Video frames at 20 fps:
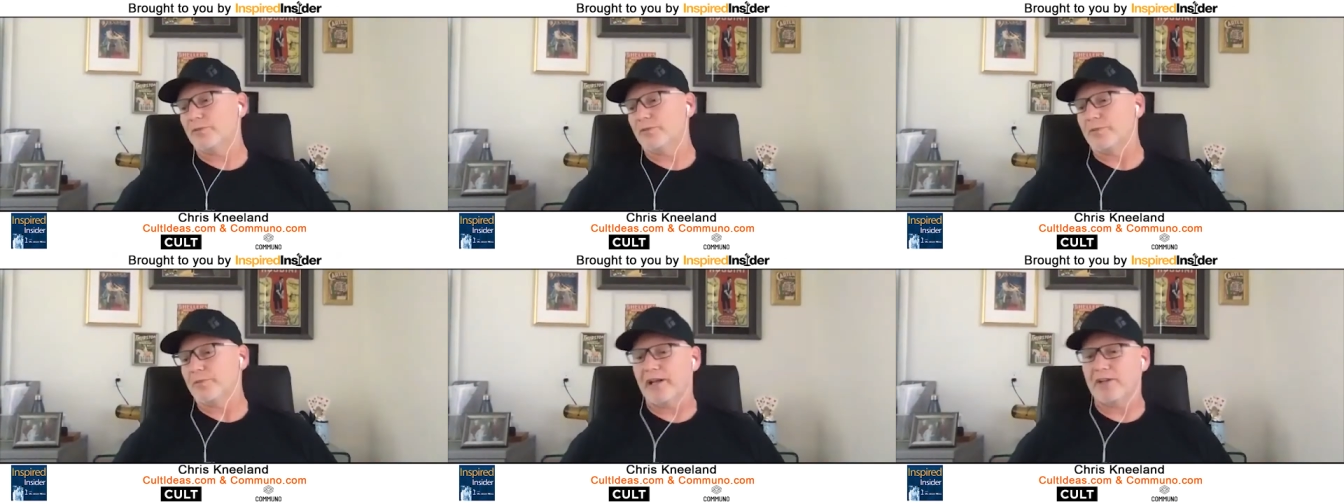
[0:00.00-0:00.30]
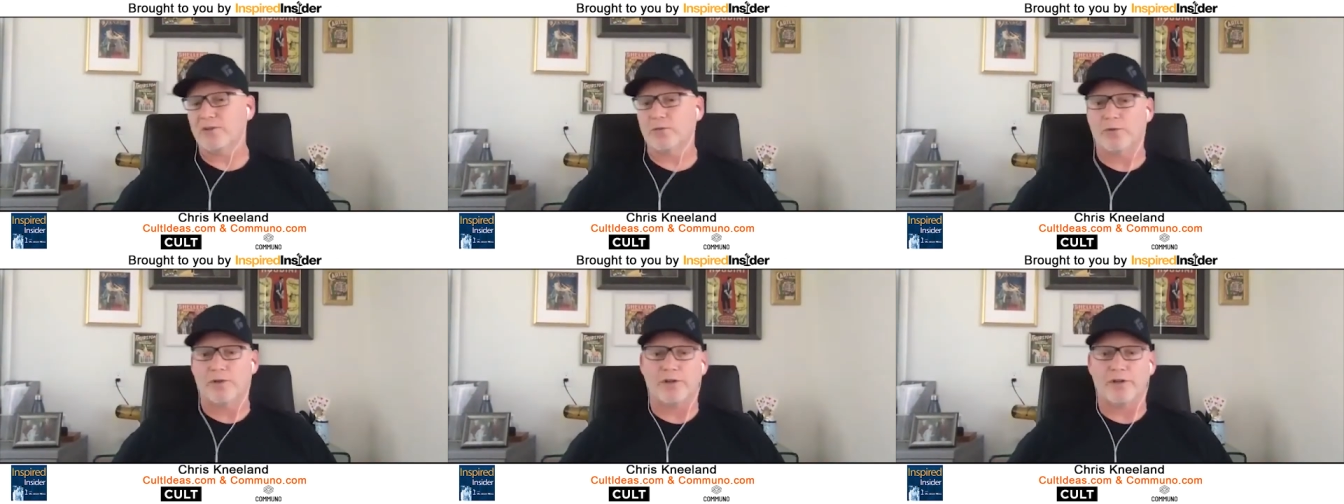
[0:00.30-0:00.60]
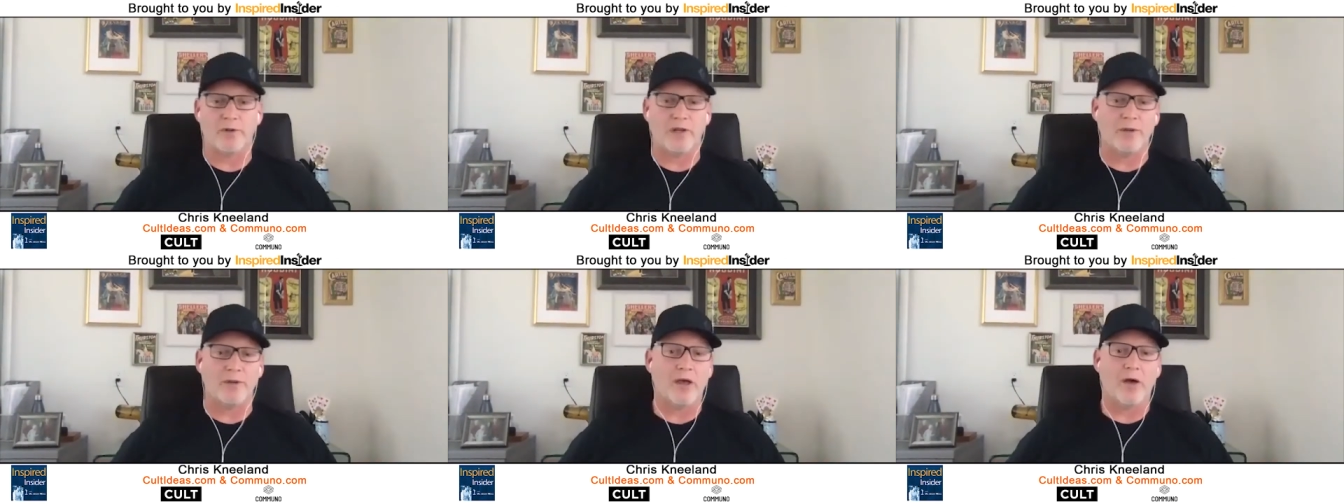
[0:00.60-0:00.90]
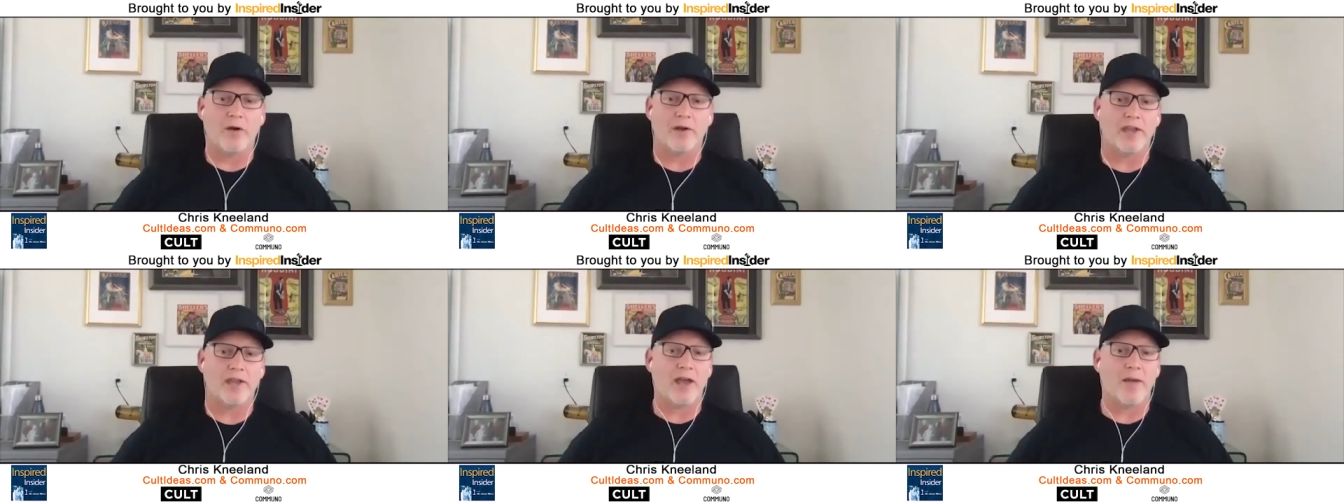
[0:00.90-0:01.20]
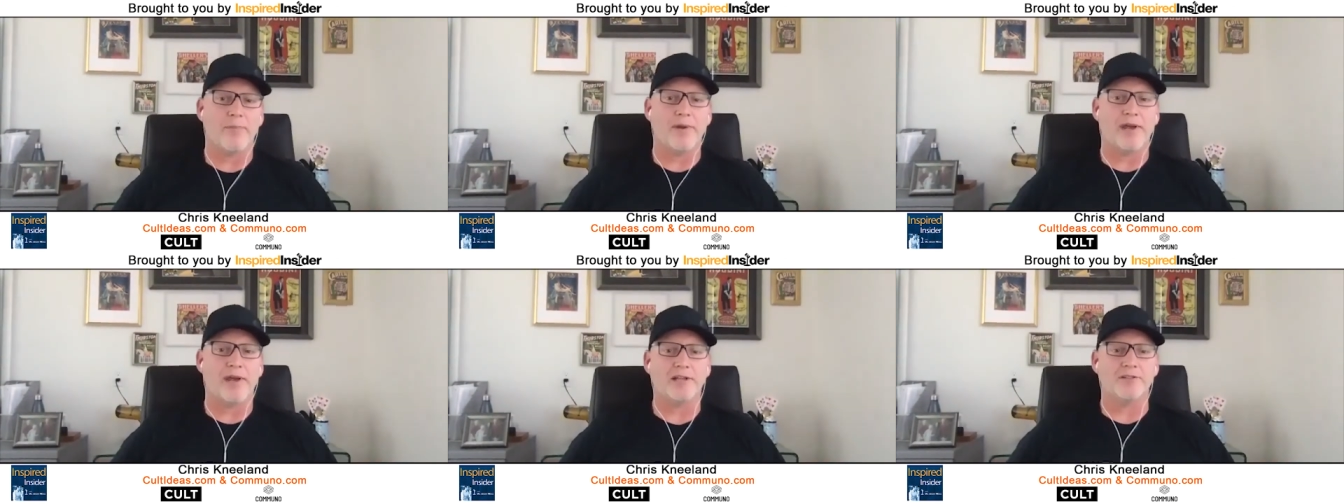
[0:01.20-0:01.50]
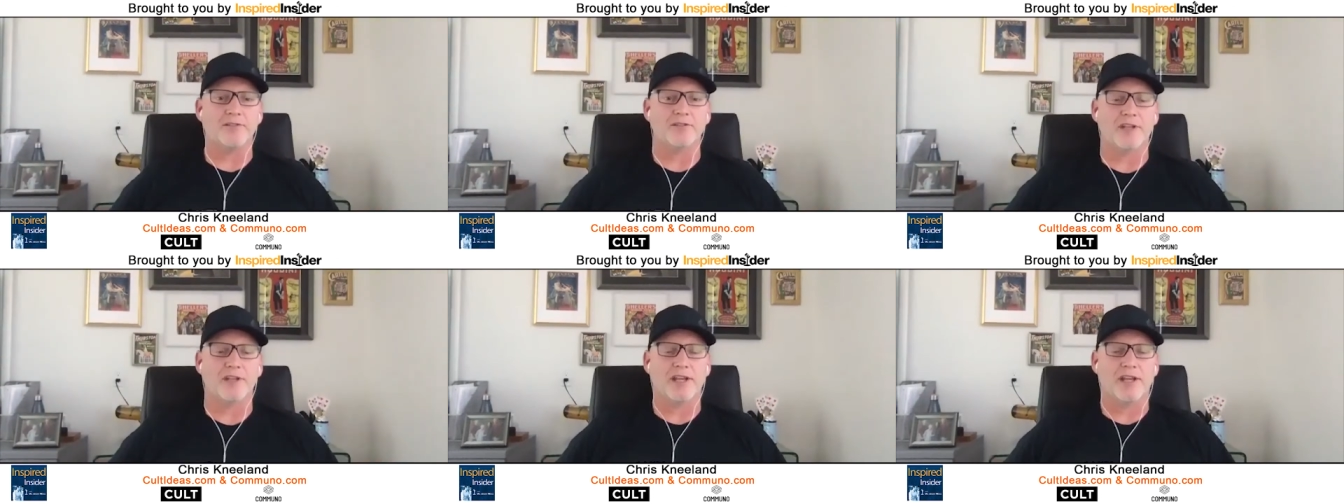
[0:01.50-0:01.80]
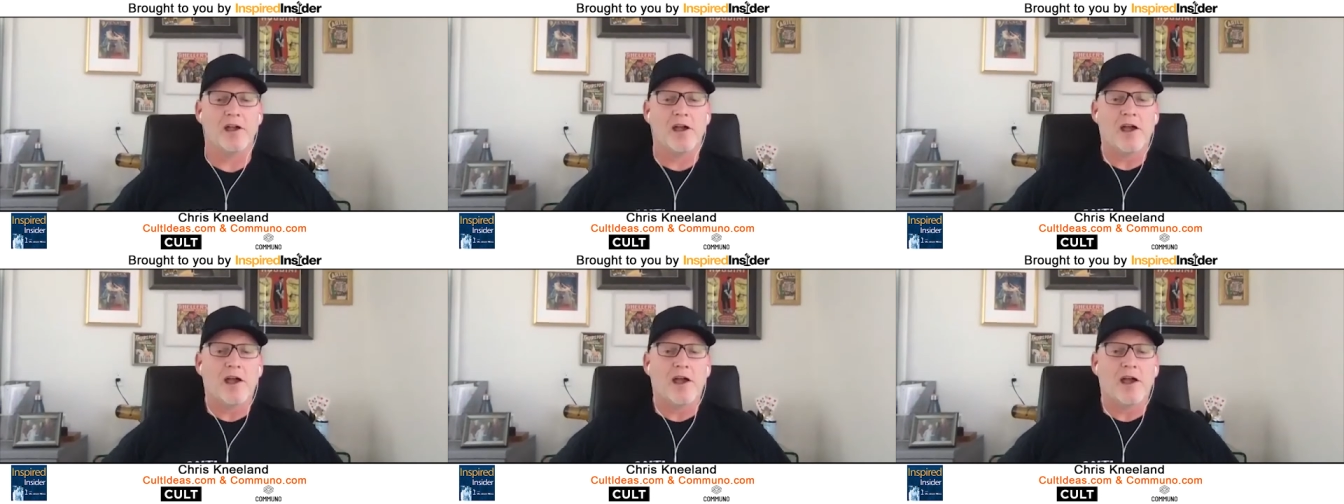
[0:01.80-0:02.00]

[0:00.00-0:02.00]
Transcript: Brands want to do email campaigns. They